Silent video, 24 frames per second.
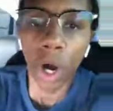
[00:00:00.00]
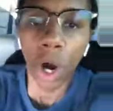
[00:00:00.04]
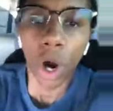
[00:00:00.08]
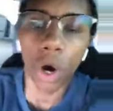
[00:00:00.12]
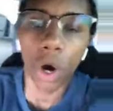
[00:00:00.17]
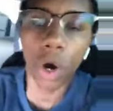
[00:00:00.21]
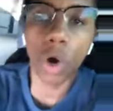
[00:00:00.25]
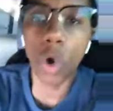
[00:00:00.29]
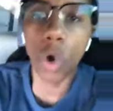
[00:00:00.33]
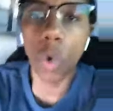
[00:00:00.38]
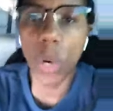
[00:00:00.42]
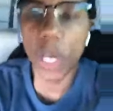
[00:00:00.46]

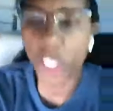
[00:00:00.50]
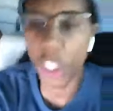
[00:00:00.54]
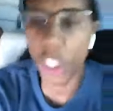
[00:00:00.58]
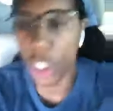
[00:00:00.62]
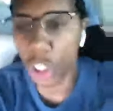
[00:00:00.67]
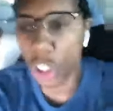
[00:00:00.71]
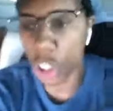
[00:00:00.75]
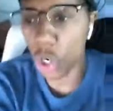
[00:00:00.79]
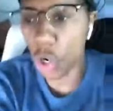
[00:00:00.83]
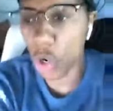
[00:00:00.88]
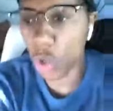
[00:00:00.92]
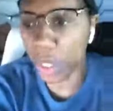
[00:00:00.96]
who, when
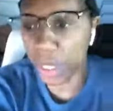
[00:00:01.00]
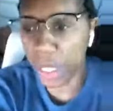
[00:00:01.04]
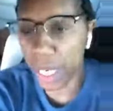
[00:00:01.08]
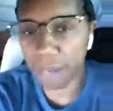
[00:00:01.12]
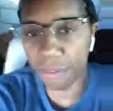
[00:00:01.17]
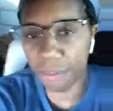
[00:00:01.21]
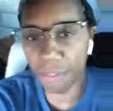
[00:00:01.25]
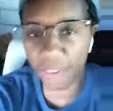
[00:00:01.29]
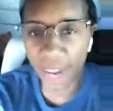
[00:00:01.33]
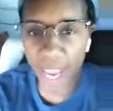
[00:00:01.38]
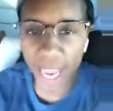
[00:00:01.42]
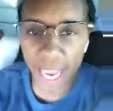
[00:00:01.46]
you
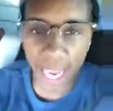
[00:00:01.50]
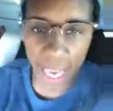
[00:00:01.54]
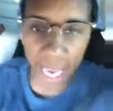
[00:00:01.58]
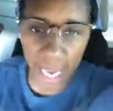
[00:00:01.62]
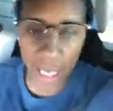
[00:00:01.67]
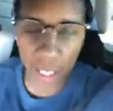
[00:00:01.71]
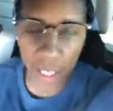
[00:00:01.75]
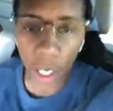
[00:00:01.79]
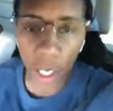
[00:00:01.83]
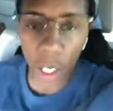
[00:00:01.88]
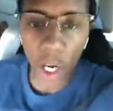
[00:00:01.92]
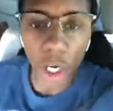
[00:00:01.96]
get
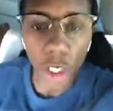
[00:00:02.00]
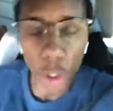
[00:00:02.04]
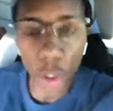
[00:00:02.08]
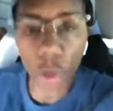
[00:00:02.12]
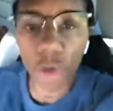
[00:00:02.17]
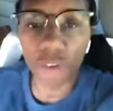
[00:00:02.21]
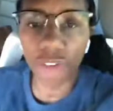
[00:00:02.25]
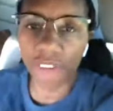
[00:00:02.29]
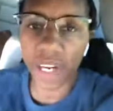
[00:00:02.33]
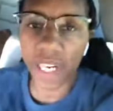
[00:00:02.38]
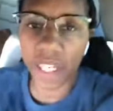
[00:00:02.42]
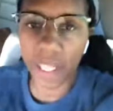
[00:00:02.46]
fed,
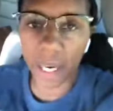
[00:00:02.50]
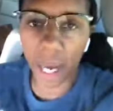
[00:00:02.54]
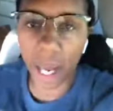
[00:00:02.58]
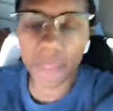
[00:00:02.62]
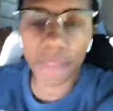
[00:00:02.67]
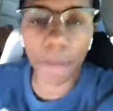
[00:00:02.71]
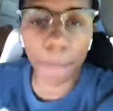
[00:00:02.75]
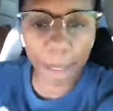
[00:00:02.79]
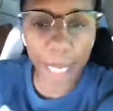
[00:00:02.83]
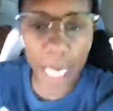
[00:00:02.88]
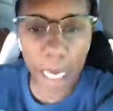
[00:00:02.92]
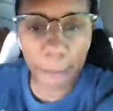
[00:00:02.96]
you feed
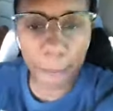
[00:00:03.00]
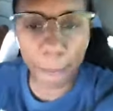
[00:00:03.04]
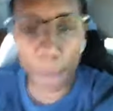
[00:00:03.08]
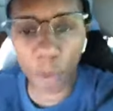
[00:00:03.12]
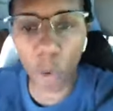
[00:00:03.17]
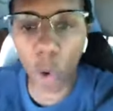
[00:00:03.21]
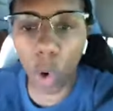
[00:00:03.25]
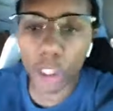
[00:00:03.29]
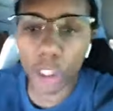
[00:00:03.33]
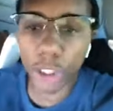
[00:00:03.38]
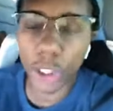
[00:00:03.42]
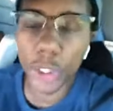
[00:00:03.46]
other
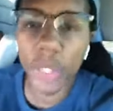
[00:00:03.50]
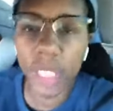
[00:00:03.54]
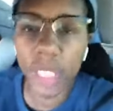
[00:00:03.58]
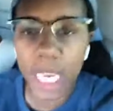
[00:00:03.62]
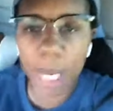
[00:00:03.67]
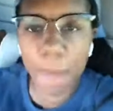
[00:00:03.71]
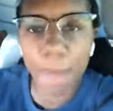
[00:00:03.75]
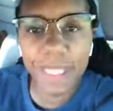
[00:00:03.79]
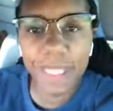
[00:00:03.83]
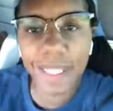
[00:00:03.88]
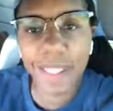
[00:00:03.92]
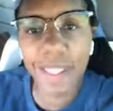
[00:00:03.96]
people, or do you
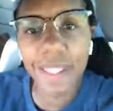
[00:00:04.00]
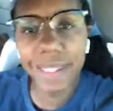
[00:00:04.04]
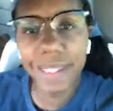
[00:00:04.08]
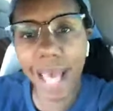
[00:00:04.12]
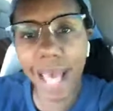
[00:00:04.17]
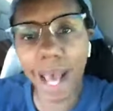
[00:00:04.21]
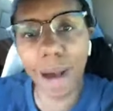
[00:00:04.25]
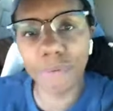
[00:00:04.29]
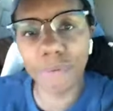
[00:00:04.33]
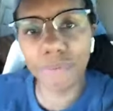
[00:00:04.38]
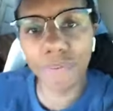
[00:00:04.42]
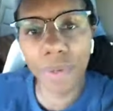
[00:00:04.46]
keep it to
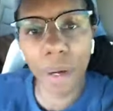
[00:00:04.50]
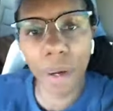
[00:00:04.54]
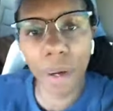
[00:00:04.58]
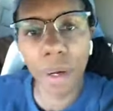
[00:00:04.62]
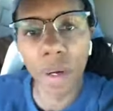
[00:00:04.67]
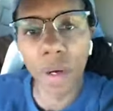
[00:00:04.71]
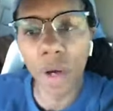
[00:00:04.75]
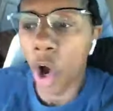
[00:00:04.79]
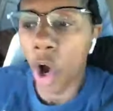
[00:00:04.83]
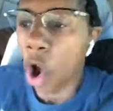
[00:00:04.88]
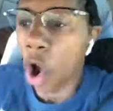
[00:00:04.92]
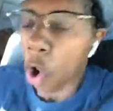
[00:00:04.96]
yourself?
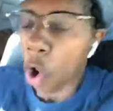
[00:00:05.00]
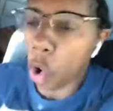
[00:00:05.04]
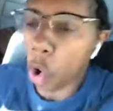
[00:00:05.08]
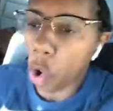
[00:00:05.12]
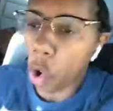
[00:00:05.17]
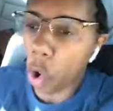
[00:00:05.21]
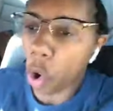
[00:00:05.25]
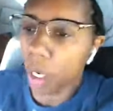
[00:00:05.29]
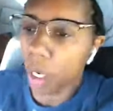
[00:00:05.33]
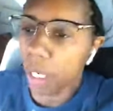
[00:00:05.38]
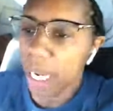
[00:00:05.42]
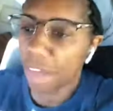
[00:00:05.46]

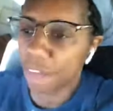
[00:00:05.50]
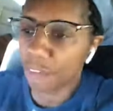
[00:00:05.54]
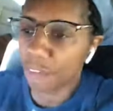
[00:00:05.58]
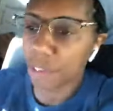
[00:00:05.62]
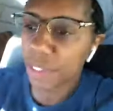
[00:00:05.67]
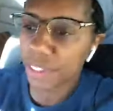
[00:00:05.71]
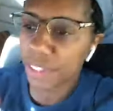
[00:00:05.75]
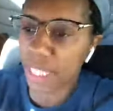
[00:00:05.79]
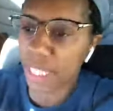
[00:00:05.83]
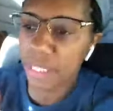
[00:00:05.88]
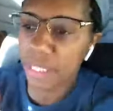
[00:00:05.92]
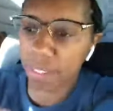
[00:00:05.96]
Or if you
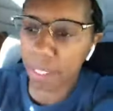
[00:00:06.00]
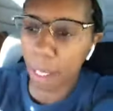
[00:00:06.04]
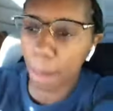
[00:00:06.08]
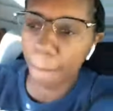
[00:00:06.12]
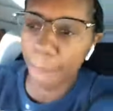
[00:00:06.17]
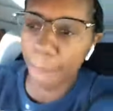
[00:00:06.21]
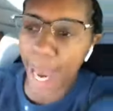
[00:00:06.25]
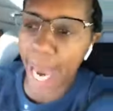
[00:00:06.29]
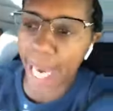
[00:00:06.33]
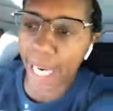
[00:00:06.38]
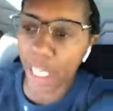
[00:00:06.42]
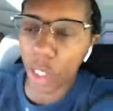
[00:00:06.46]
see
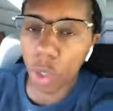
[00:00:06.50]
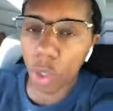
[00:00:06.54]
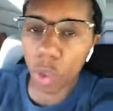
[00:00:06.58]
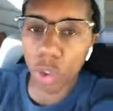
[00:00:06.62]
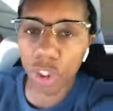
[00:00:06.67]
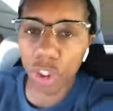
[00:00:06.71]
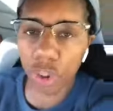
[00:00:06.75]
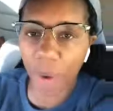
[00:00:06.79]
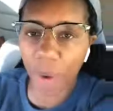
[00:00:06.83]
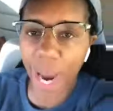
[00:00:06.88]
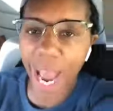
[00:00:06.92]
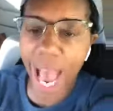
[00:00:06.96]
somebody
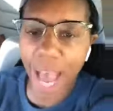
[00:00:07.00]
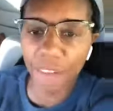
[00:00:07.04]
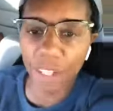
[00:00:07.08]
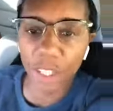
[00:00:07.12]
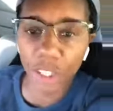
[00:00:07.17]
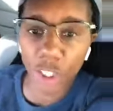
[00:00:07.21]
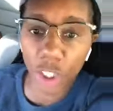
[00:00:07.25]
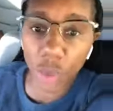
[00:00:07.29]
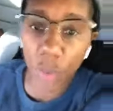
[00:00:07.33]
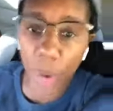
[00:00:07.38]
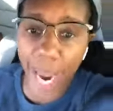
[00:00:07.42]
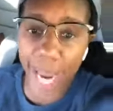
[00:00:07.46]
who's thriving,
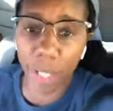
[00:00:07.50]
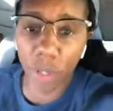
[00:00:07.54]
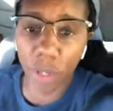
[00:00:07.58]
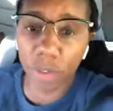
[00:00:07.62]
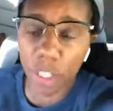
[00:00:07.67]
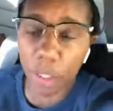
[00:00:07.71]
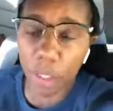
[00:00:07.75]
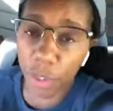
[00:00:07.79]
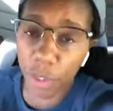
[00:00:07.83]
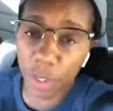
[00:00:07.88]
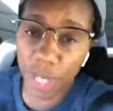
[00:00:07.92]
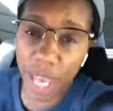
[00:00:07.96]
do you hate on
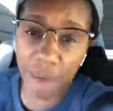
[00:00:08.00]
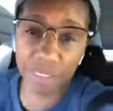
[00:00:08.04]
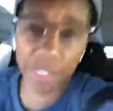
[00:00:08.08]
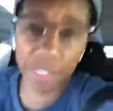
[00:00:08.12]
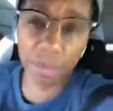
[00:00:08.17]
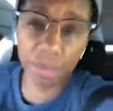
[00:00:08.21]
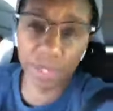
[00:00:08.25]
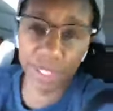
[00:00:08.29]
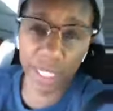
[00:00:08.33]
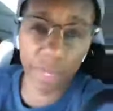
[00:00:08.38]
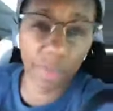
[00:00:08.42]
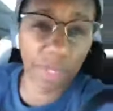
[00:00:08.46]
them? Do you have
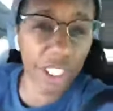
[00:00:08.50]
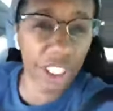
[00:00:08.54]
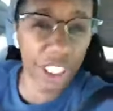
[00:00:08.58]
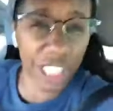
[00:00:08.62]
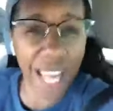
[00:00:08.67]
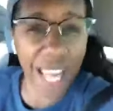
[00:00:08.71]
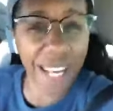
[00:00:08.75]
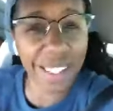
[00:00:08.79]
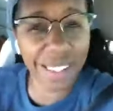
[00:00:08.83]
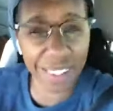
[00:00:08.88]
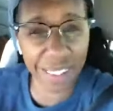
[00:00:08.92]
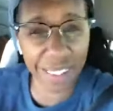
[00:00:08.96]
some secret
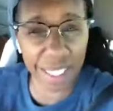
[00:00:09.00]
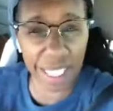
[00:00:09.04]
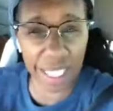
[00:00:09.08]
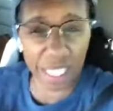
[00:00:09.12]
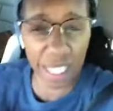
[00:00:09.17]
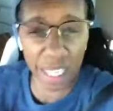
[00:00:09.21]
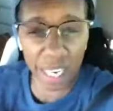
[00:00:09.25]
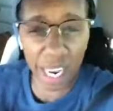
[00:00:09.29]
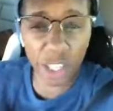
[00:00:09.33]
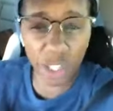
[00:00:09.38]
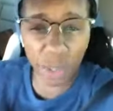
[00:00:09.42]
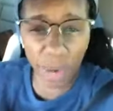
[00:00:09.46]
jealousy
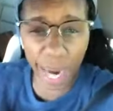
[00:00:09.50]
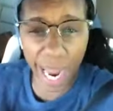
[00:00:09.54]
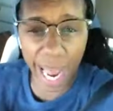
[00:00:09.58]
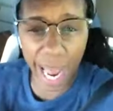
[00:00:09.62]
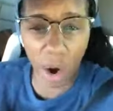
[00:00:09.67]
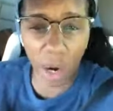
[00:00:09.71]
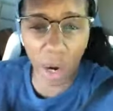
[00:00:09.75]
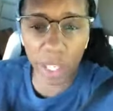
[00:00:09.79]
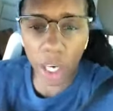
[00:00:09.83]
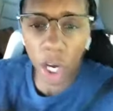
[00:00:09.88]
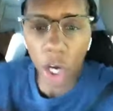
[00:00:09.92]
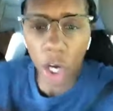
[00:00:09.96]
in your
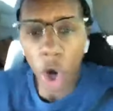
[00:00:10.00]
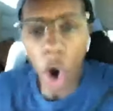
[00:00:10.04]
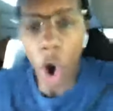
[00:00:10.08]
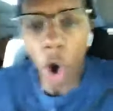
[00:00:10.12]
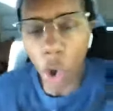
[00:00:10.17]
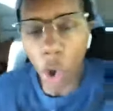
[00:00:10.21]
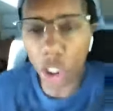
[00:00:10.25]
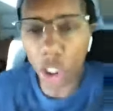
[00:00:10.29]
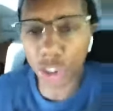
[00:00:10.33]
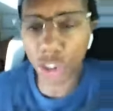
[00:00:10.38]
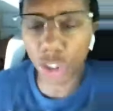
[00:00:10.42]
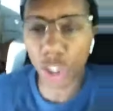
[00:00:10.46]
heart?
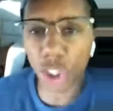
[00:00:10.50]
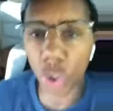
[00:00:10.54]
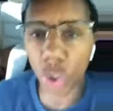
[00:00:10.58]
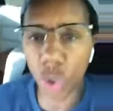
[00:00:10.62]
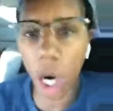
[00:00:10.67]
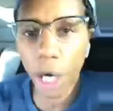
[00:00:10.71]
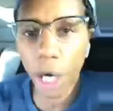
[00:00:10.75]
Or do you